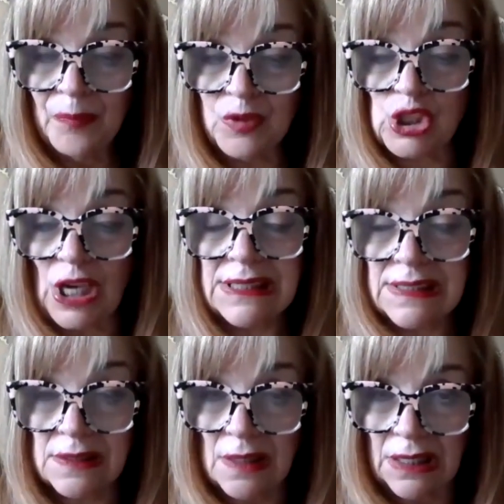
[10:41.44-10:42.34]

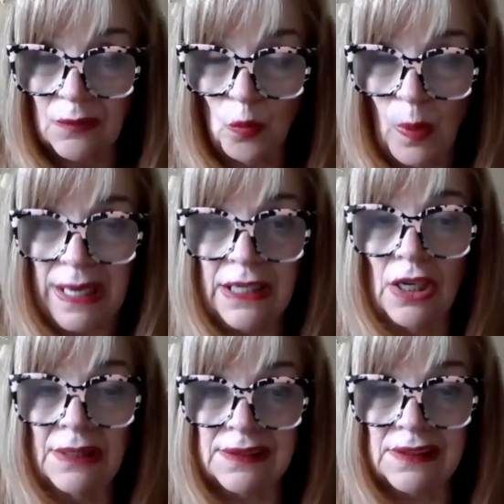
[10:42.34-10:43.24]
Just wait
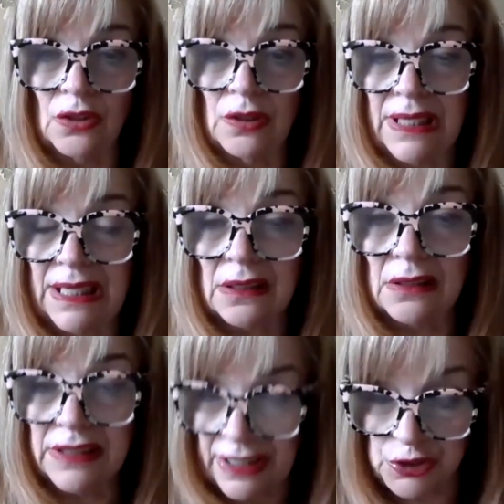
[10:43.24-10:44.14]
until it
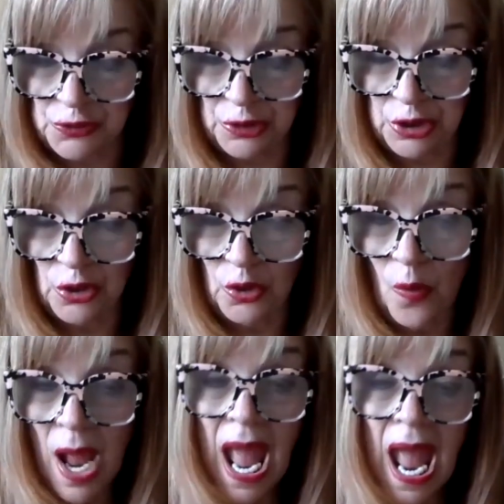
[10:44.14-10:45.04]
clicks for you